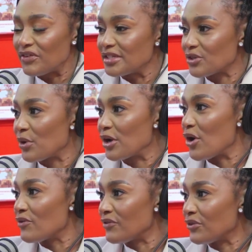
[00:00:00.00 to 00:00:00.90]
us a quick
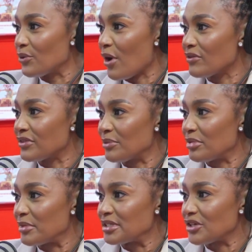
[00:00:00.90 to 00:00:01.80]
overview of the
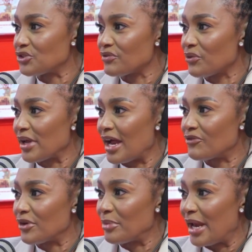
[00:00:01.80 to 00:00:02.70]
implementation of the
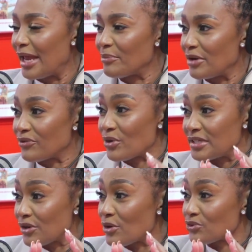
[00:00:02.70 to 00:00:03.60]
recovery plan, but of course,
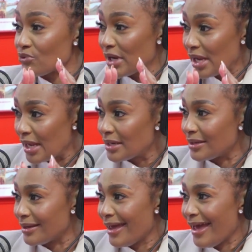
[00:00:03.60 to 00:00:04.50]
it goes
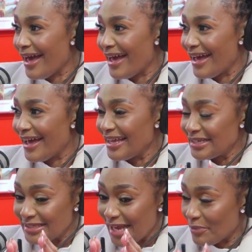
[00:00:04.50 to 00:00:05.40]
really
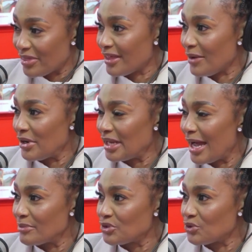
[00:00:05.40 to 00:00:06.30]
in depth when it
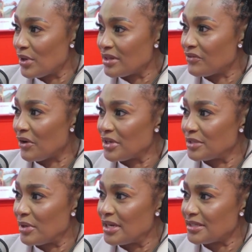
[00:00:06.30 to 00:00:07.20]
comes to the various
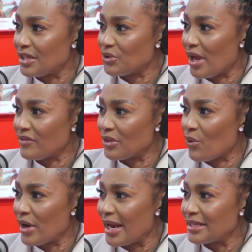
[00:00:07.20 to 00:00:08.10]
pillars that you have in the
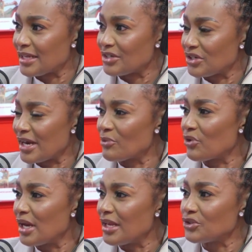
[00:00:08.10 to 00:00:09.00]
organization. And I'm
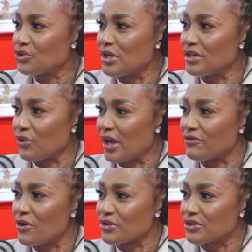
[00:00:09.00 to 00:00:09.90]
really intrigued if we can
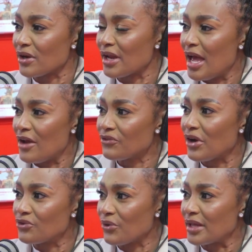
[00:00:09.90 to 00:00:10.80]
focus on
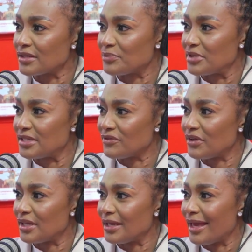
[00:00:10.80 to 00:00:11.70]
freight rail
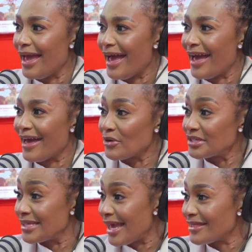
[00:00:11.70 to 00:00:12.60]
specifically,
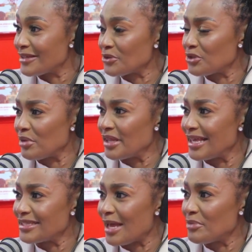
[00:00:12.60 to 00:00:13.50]
because there's also been the
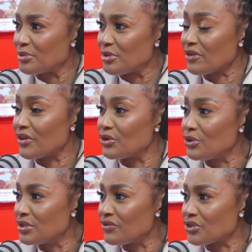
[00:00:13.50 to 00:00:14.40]
establishment of a
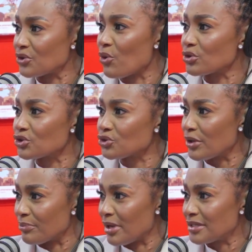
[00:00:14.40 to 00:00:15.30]
new division called
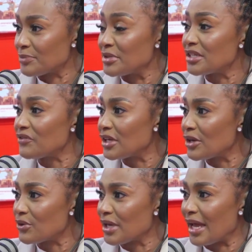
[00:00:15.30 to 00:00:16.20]
TRIM, specifically
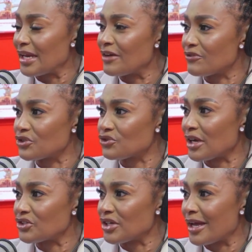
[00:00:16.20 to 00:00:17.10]
looking at
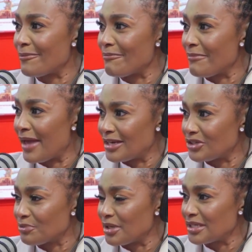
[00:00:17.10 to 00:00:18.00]
infrastructure
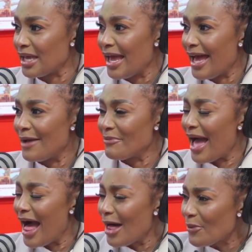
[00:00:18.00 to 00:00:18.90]
management.
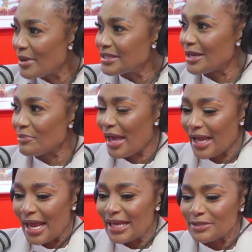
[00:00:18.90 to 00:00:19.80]
Help us unpack
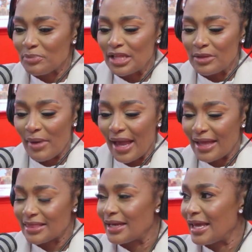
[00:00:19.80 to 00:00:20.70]
and I guess peel back
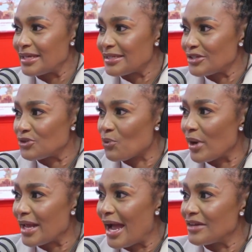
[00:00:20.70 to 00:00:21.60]
at the layers as to
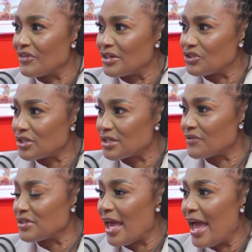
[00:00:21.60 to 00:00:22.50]
what kind of
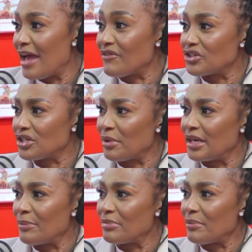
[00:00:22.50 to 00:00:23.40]
initiatives have actually been
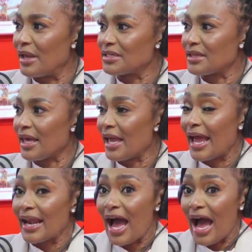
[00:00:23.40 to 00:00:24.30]
implemented there
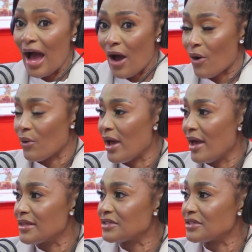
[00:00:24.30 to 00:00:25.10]
and how this